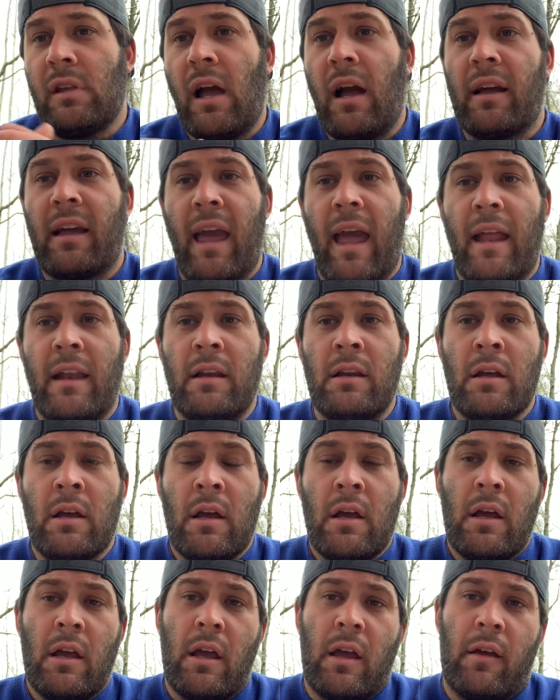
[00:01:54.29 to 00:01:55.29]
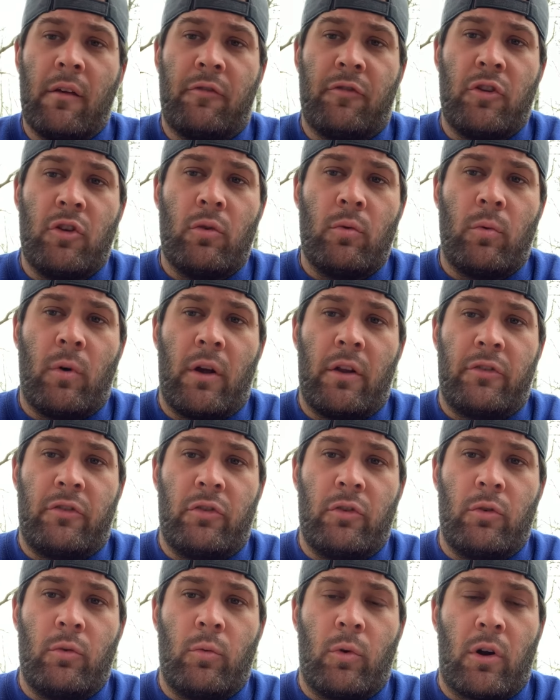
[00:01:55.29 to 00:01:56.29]
Again, if you want
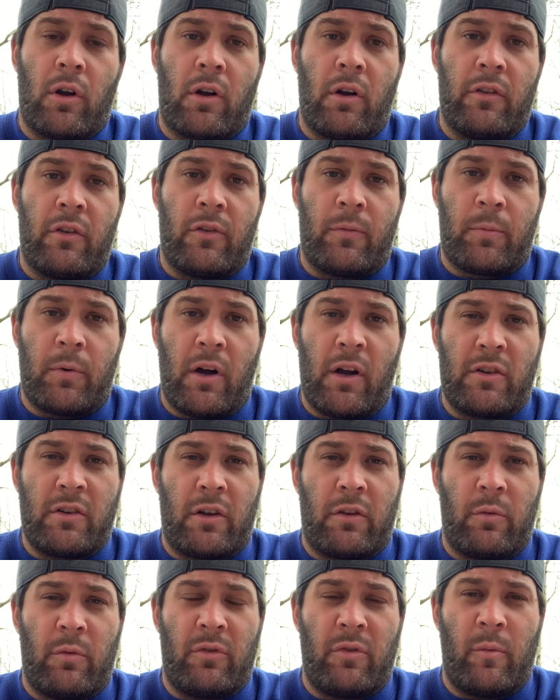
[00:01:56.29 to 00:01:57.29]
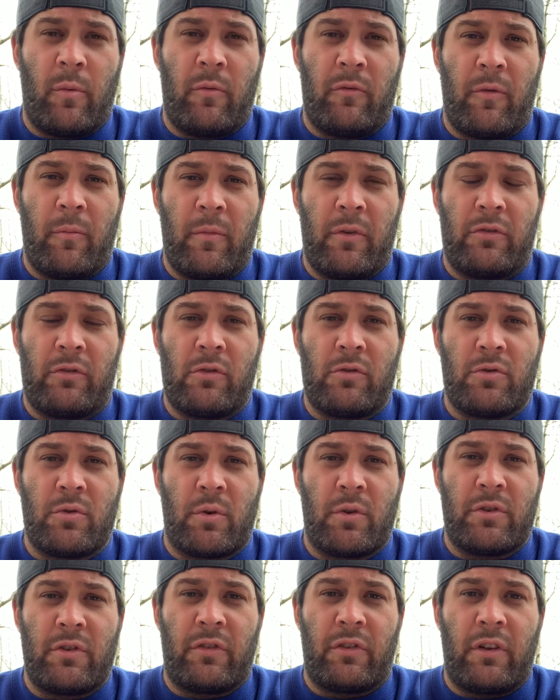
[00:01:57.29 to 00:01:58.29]
to work on this project with someone from Mr.
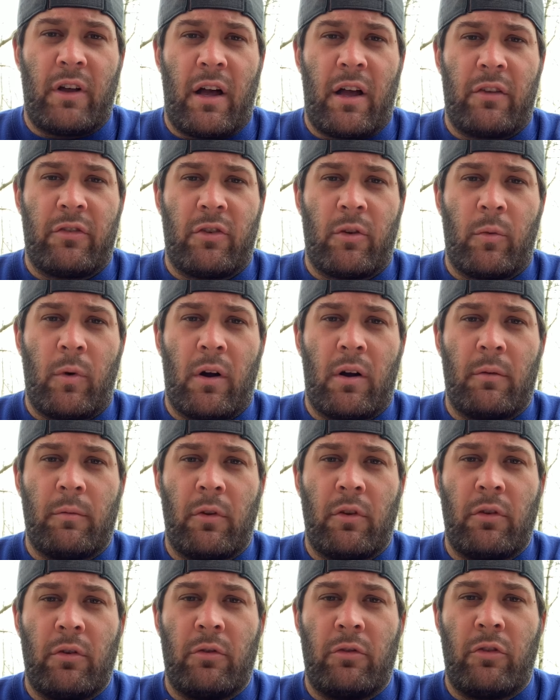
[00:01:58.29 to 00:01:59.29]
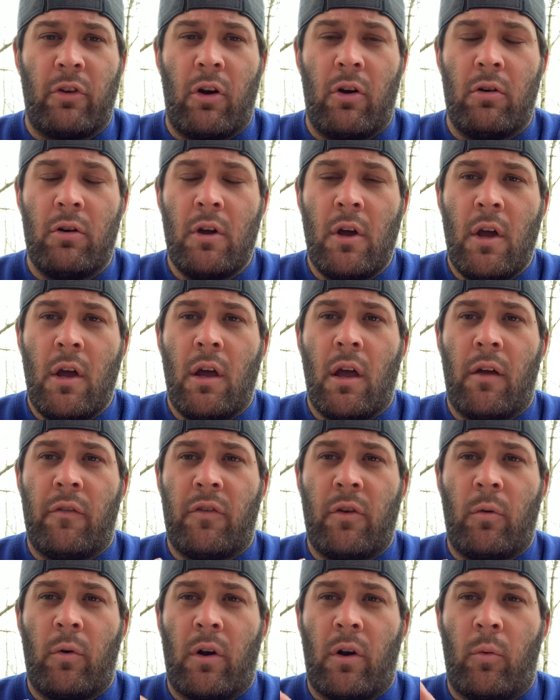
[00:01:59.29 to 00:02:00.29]
George's class, you're welcome to do so.
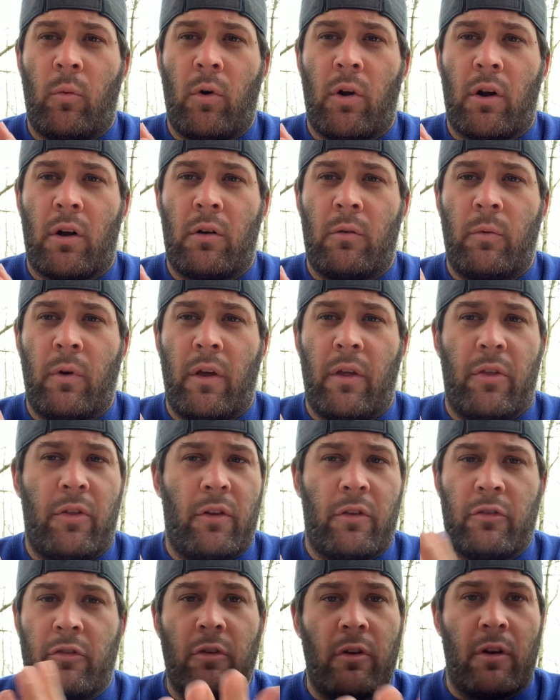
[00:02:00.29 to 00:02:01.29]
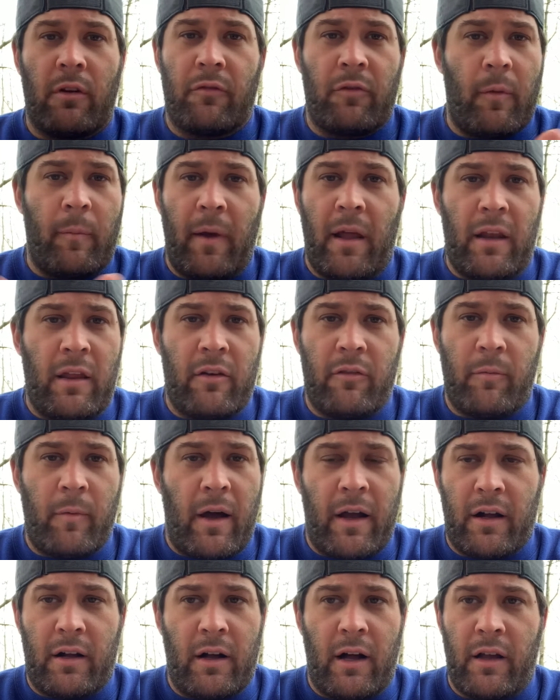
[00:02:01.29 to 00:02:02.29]
If you want to work with a student from any of
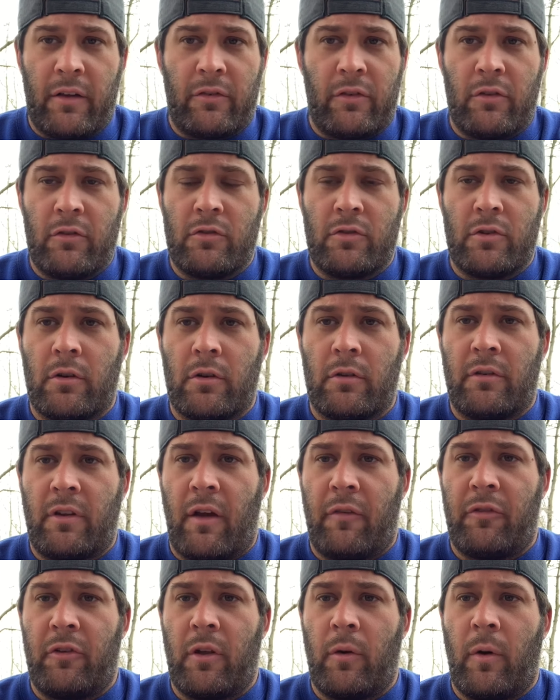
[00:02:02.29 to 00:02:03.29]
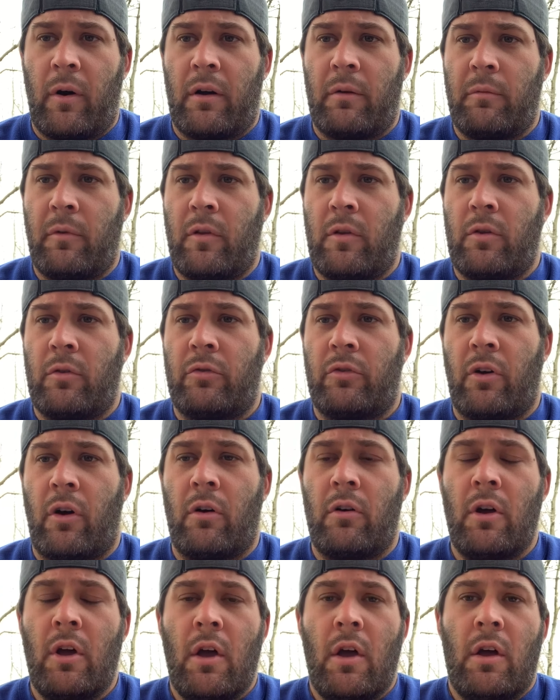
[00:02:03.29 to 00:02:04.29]
my classes, definitely welcome to do
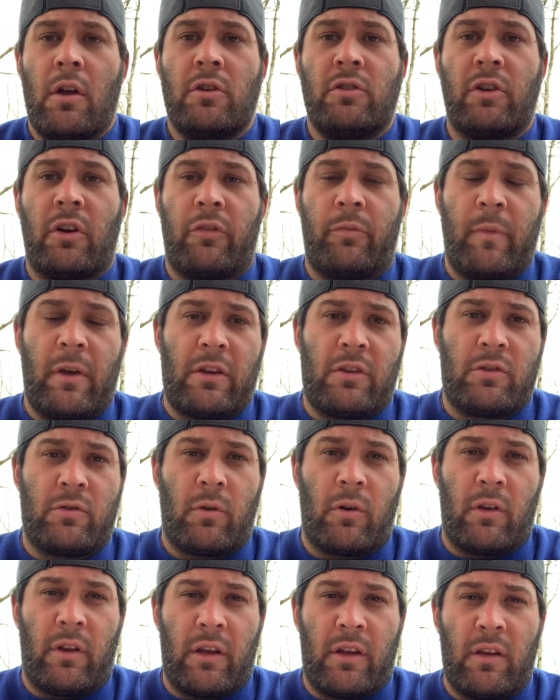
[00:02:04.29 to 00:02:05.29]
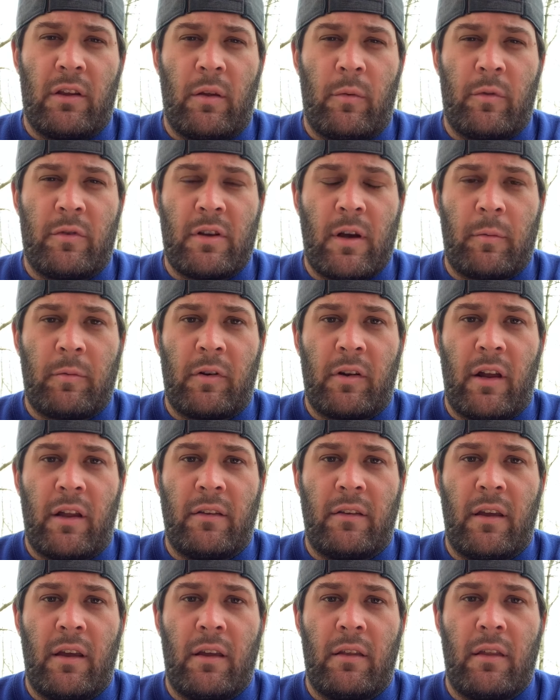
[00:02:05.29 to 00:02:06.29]
so. Just make sure, like you did with Chapter
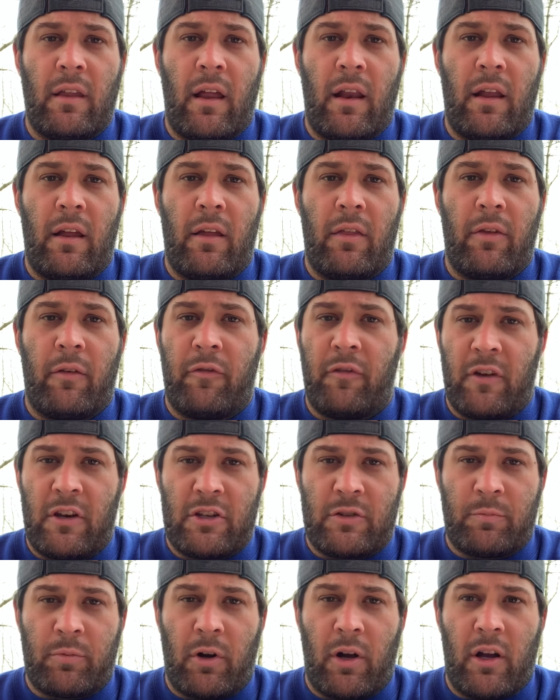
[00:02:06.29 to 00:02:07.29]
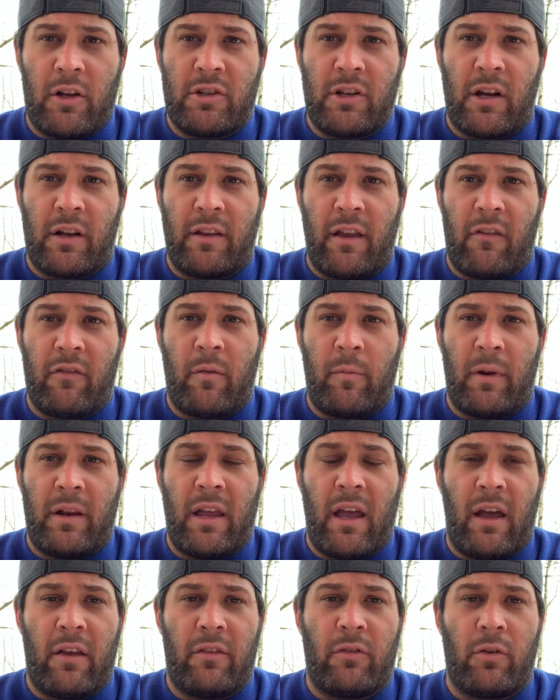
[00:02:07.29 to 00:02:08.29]
19, that the finished project,
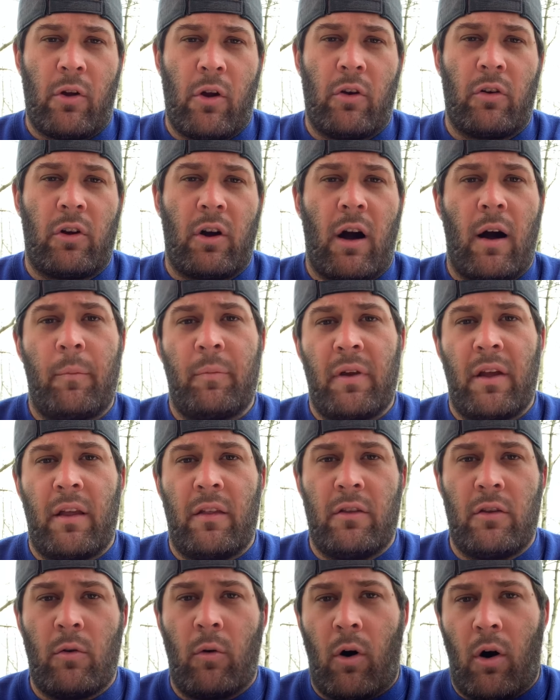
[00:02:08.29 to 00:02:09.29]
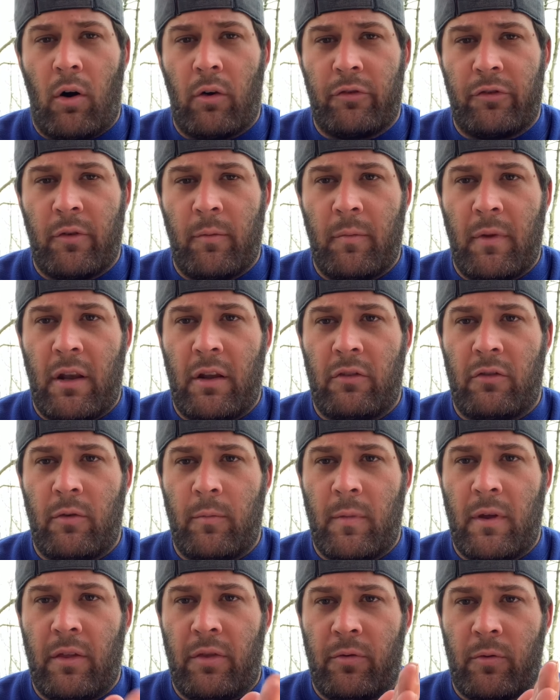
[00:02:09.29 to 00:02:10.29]
everybody has their own copy and you all submit it
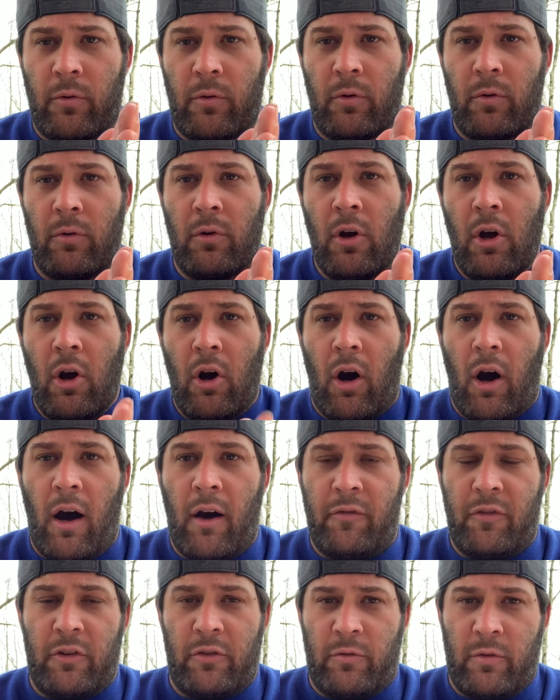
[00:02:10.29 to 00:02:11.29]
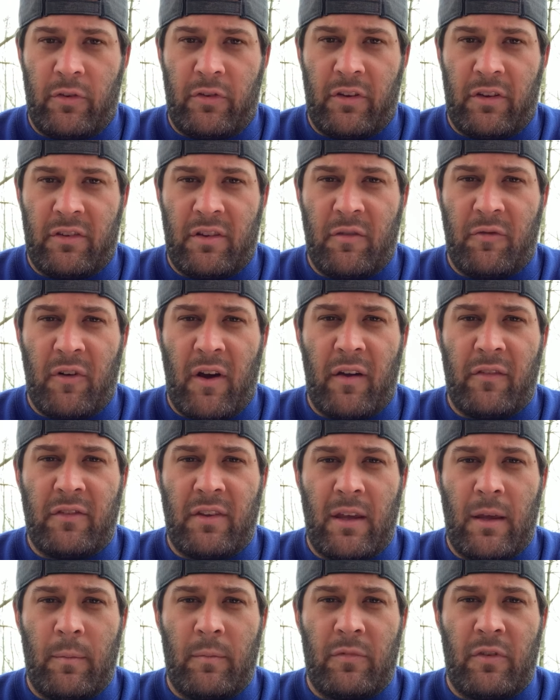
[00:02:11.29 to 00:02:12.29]
to me through Office 365
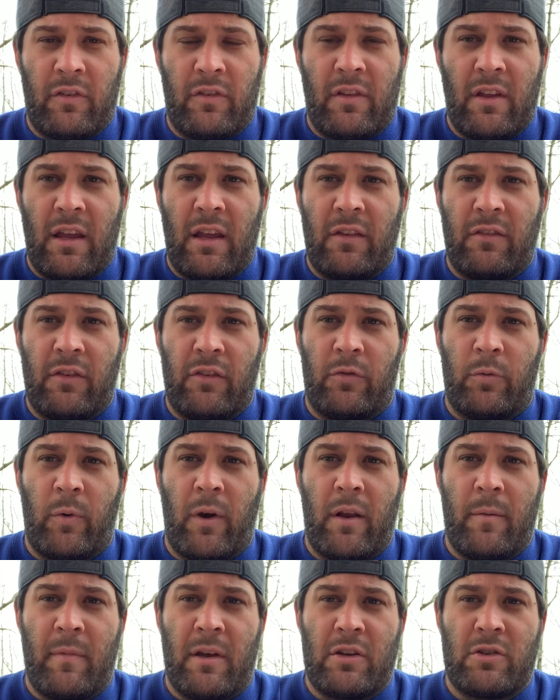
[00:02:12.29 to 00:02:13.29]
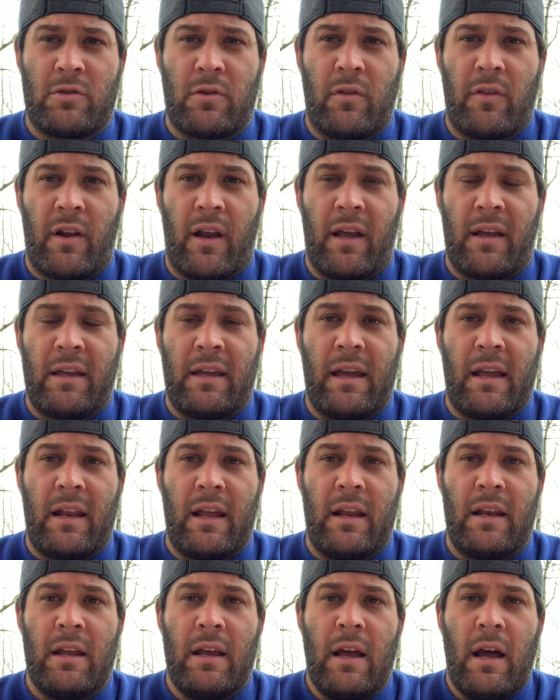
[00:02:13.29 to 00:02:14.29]
Teams. It's the easiest way to make sure that I get
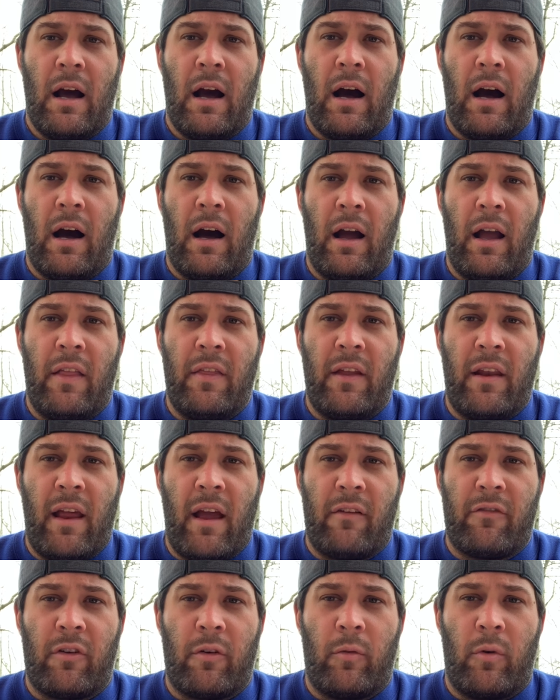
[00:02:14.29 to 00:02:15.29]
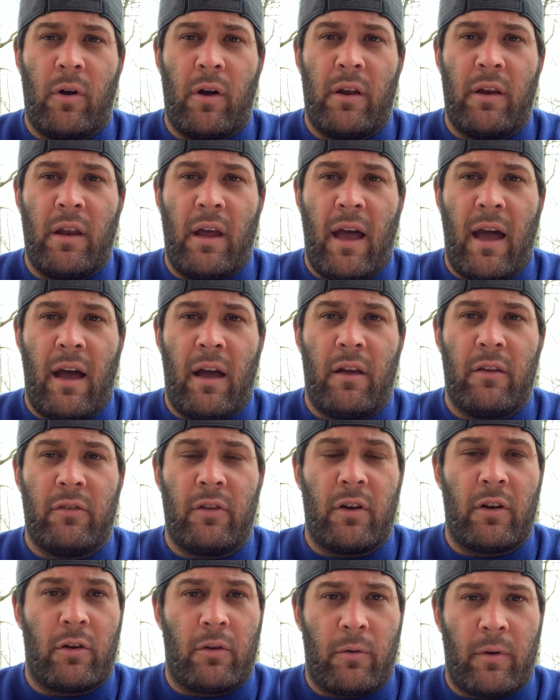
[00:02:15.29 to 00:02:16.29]
it and that everyone has
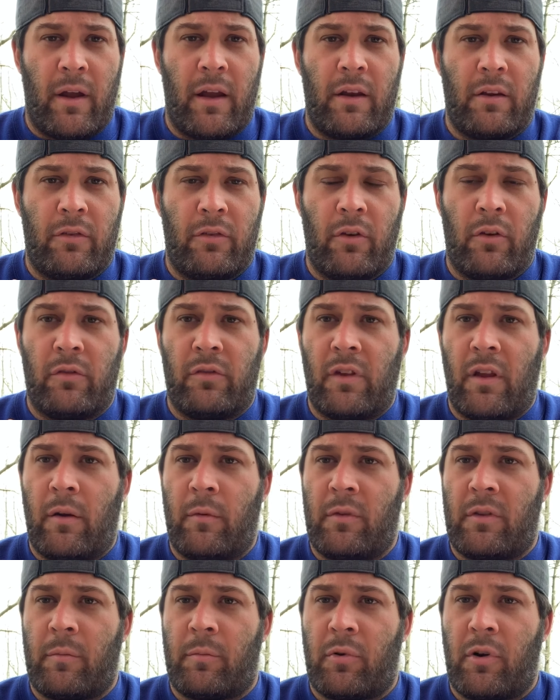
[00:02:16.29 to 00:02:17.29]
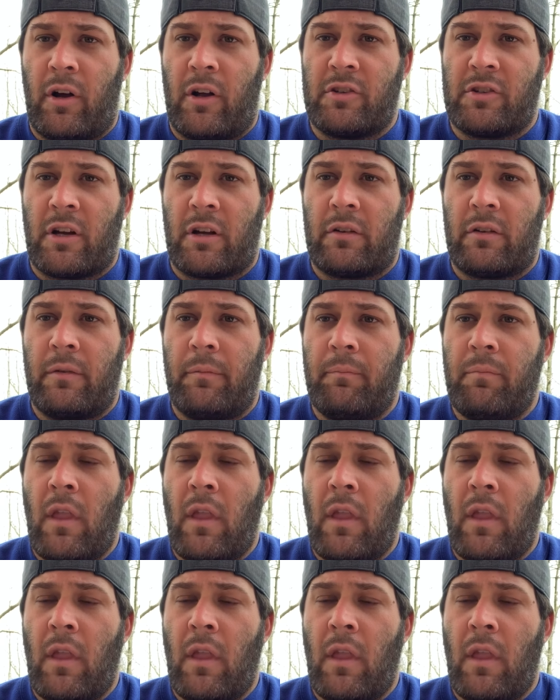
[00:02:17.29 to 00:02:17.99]
a grade associated with the project.